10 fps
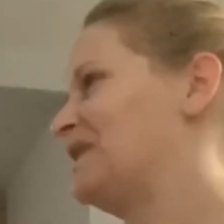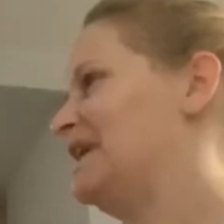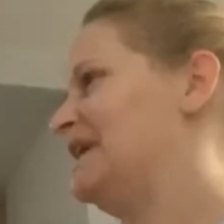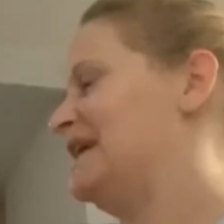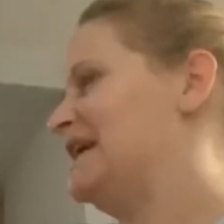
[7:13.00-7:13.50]

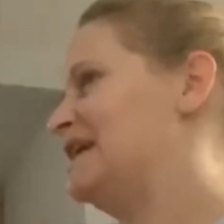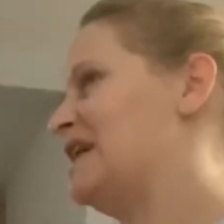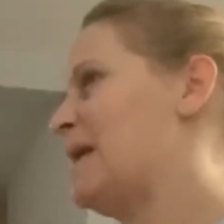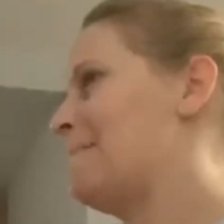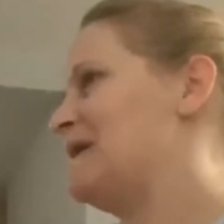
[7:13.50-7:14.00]

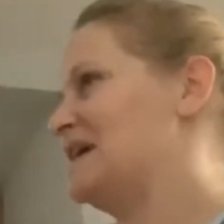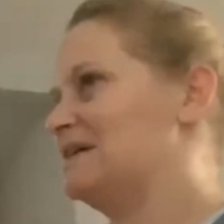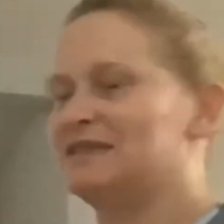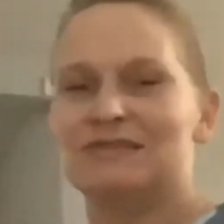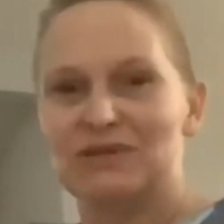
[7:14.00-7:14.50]
And
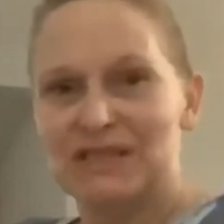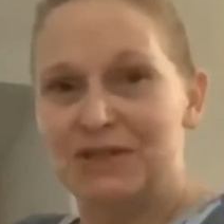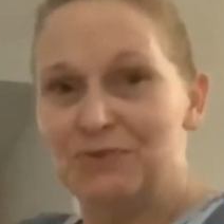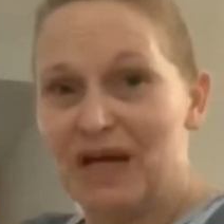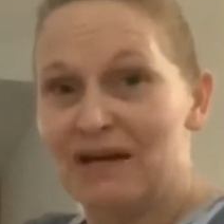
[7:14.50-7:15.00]
because there was a
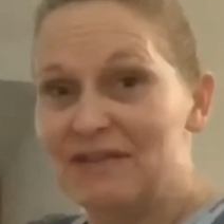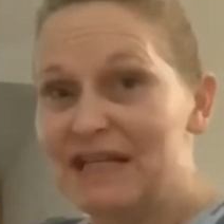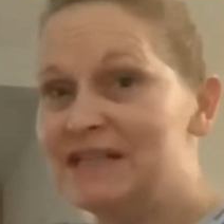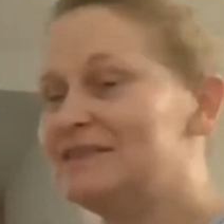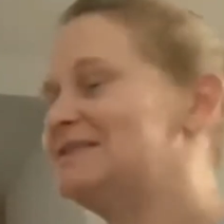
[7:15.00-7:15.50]
new
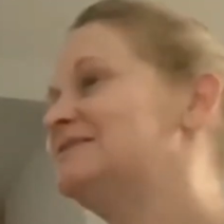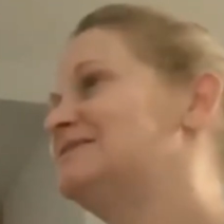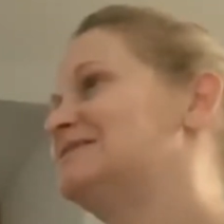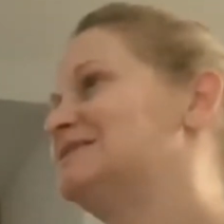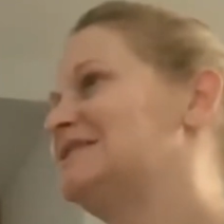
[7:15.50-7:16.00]
covenant,
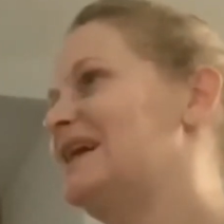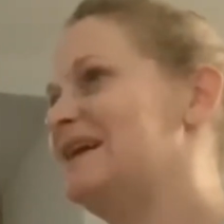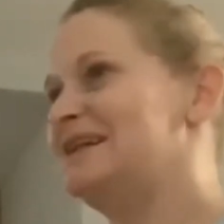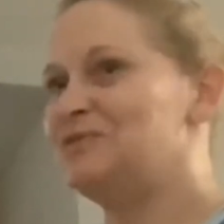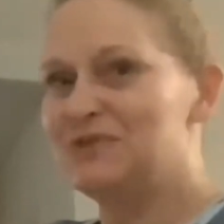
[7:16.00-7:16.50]

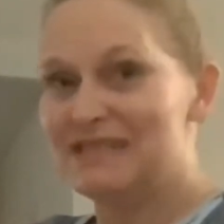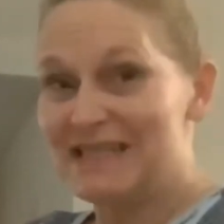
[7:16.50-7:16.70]
a New